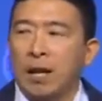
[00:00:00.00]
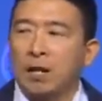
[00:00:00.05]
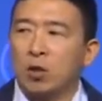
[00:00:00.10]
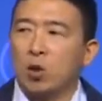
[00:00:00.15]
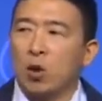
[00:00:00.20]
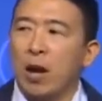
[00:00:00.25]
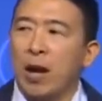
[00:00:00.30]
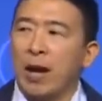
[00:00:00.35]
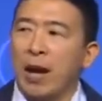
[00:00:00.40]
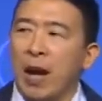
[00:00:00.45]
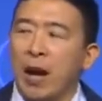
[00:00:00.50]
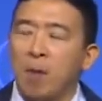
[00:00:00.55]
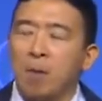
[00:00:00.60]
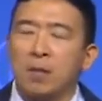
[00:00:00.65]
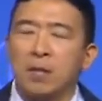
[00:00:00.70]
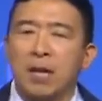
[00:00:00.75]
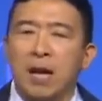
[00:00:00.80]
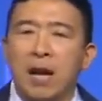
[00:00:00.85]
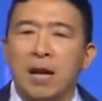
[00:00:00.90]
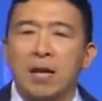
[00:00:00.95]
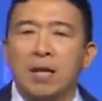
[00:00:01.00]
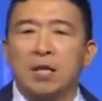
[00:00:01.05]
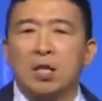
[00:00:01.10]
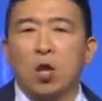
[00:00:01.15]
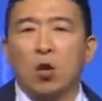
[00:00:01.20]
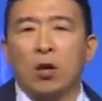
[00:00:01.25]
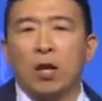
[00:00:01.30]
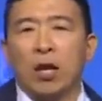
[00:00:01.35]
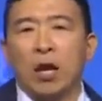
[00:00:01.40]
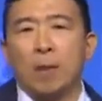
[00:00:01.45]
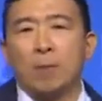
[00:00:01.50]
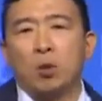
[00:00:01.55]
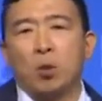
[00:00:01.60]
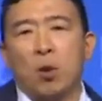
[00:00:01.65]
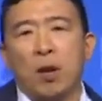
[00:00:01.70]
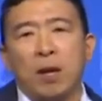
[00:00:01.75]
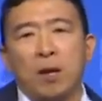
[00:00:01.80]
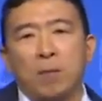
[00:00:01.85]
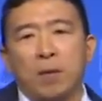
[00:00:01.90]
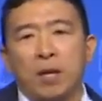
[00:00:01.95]
That's right. Amazon is soaking
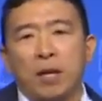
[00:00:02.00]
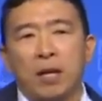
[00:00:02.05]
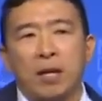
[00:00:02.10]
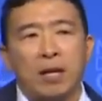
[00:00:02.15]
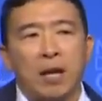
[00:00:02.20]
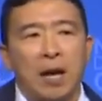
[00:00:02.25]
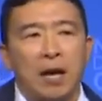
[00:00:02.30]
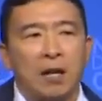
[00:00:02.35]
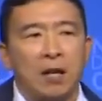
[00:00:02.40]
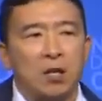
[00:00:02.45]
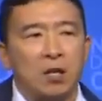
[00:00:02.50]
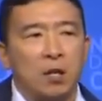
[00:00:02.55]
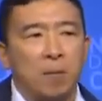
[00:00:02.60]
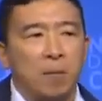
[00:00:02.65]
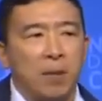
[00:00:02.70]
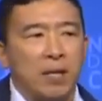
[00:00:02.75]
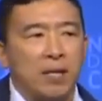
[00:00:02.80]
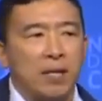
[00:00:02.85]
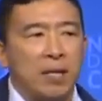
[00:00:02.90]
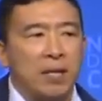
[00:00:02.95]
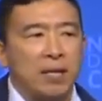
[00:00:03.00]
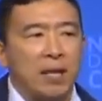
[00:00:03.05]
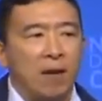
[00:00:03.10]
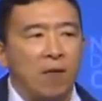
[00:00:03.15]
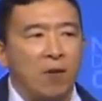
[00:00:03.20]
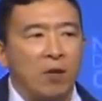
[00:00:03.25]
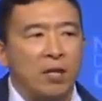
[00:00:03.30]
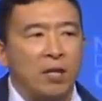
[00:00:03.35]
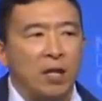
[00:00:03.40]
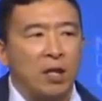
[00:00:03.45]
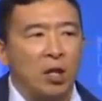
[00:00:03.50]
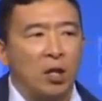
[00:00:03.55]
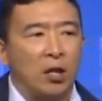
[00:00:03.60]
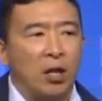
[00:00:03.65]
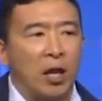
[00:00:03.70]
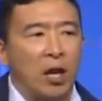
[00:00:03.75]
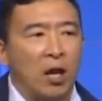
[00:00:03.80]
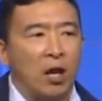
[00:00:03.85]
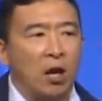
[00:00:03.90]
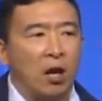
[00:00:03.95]
up $20 billion in business every
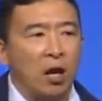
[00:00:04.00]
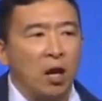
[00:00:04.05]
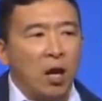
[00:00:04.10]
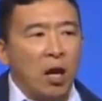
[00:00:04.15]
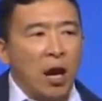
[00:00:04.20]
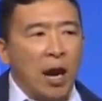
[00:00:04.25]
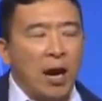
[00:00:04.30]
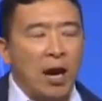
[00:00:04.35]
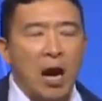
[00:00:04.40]
single year.